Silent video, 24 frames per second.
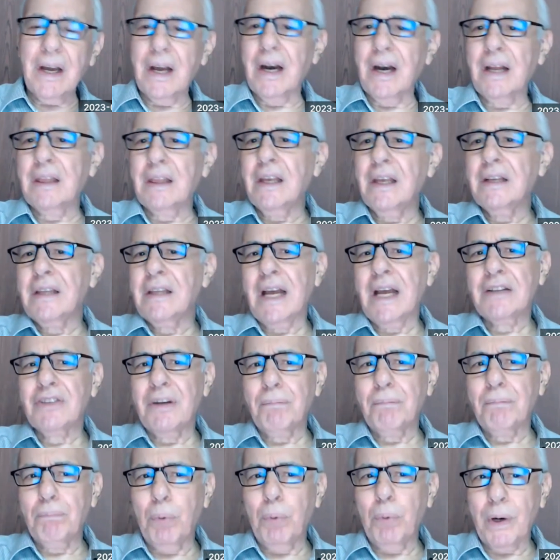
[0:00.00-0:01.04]
And I think
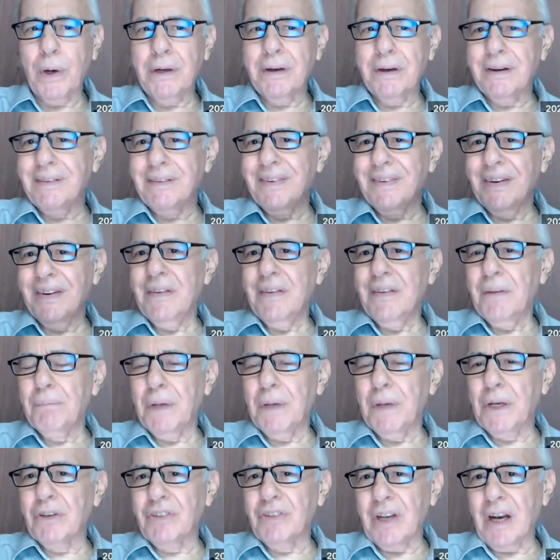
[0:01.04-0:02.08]
that's important
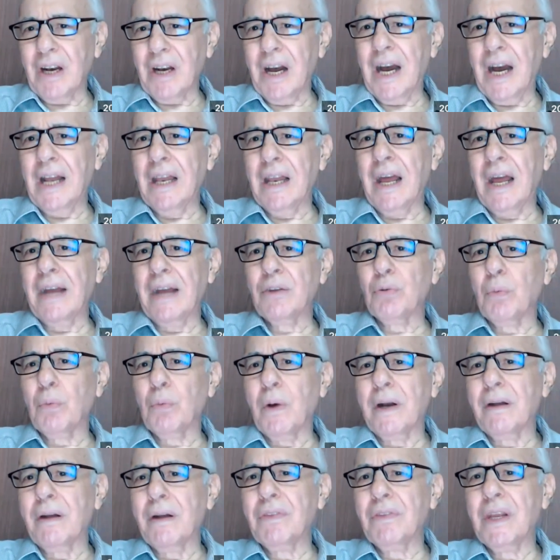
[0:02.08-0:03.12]
because it highlights
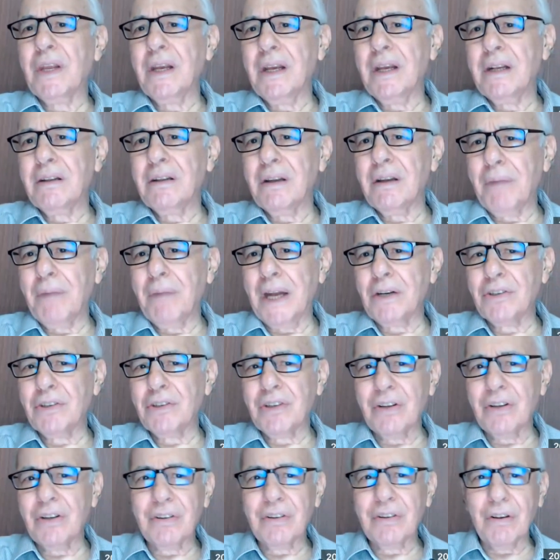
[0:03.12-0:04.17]
one of the
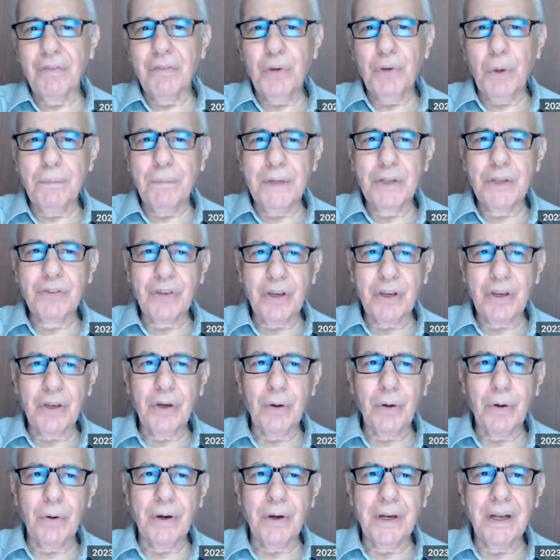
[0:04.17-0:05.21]
dimensions of human
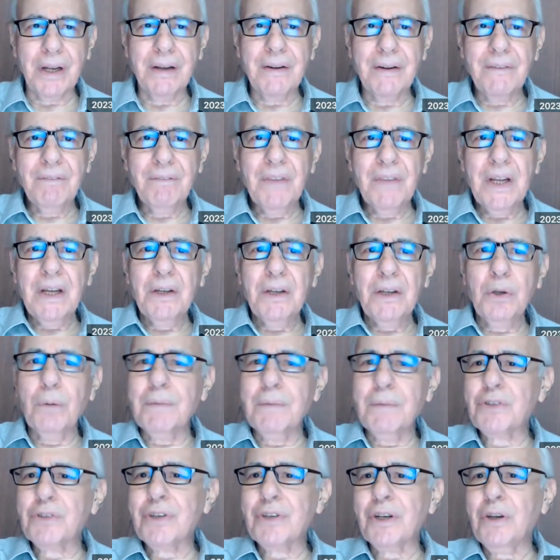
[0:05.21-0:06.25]
security.
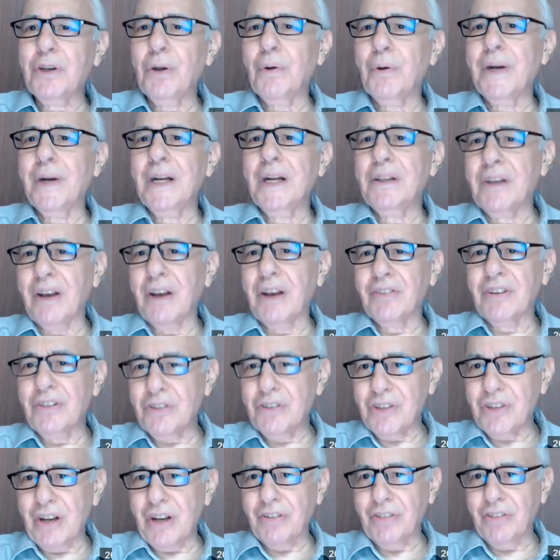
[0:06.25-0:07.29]
Human security
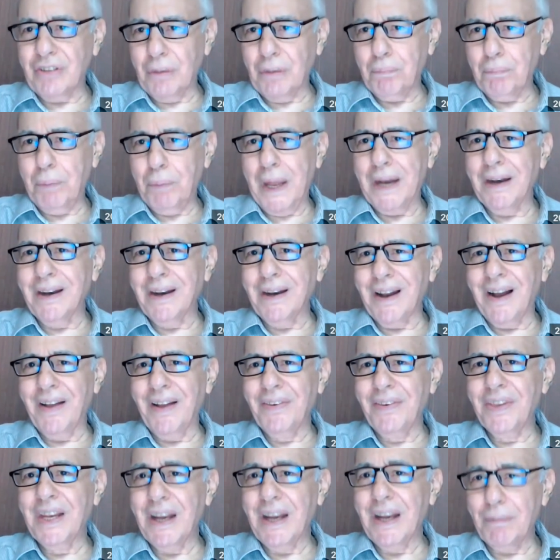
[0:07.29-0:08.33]
doesn't just depend
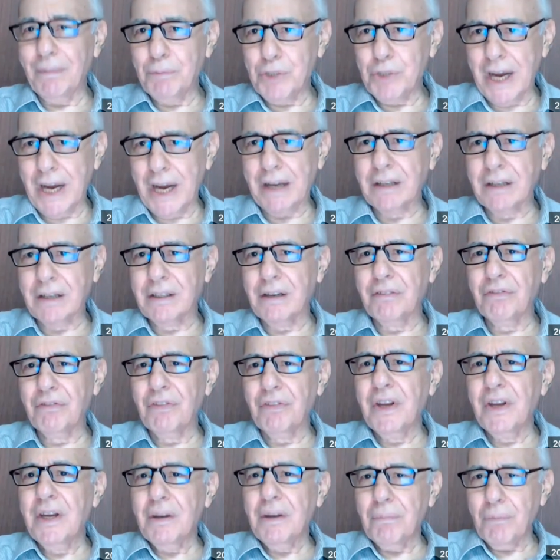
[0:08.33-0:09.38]
on the
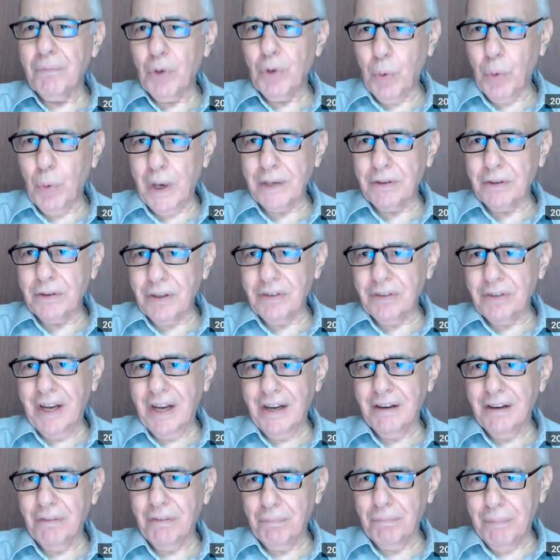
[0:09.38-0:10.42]
objective
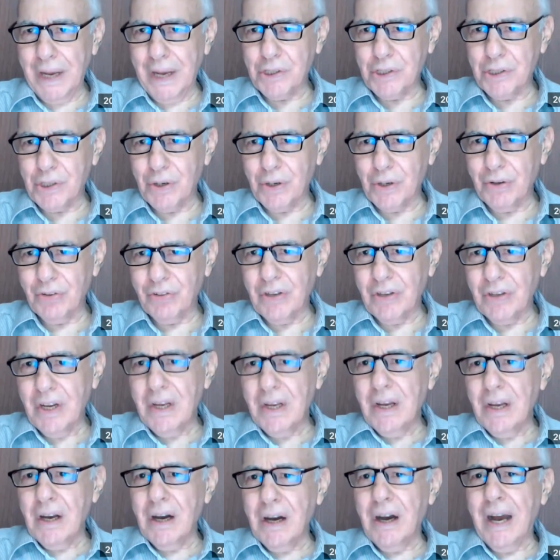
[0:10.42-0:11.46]
quantitative measures
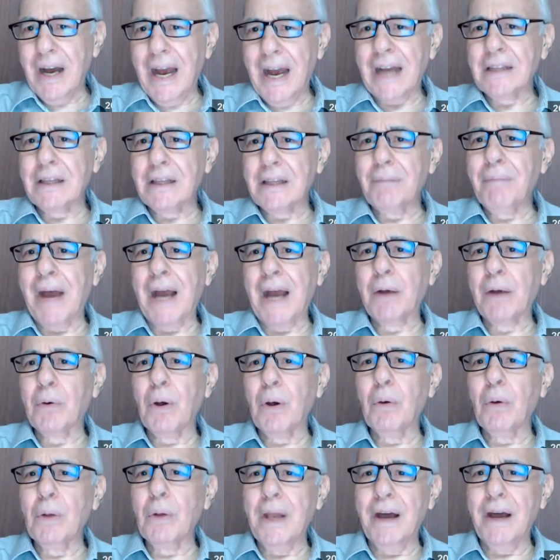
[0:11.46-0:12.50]
uh, at the
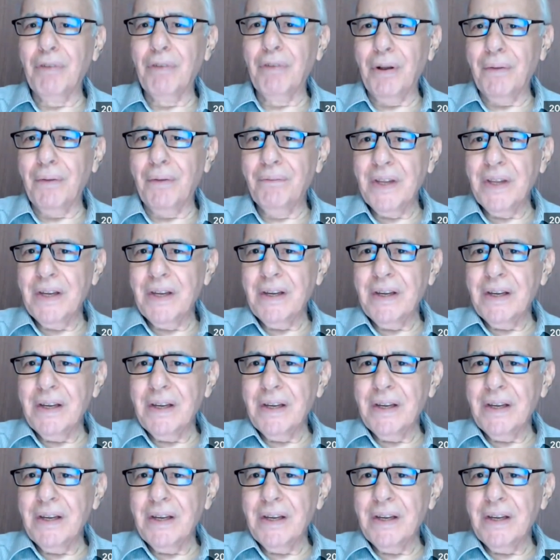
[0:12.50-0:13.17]
macro level.